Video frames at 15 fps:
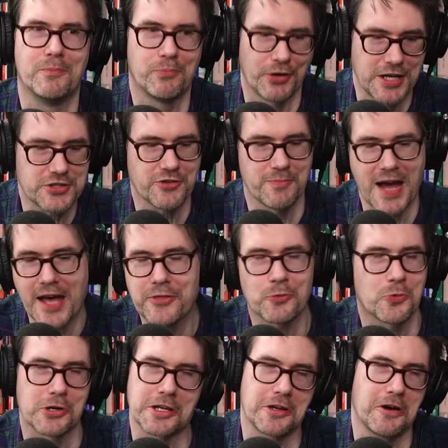branch of math
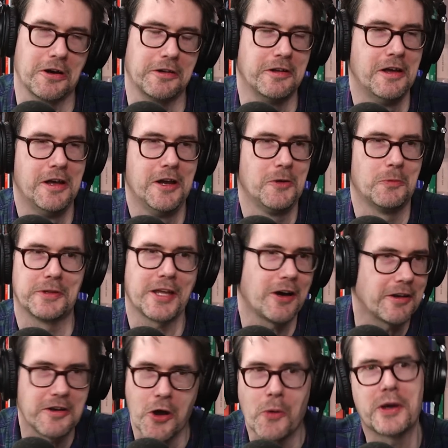they're working on
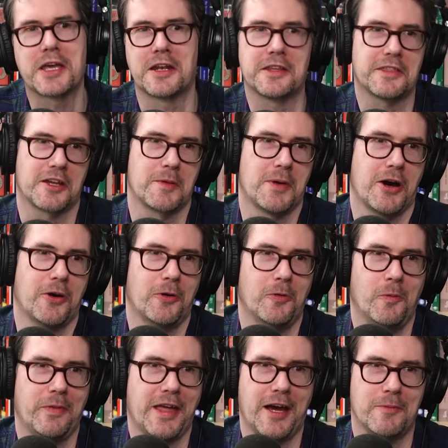without knowing anything about
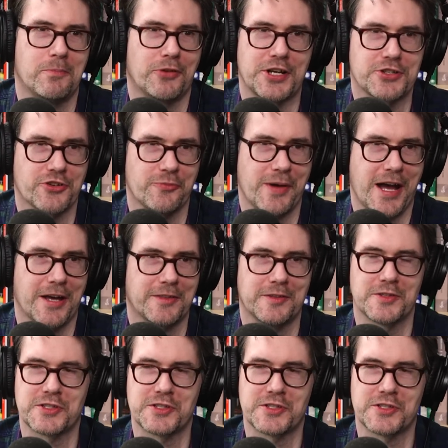that branch of math.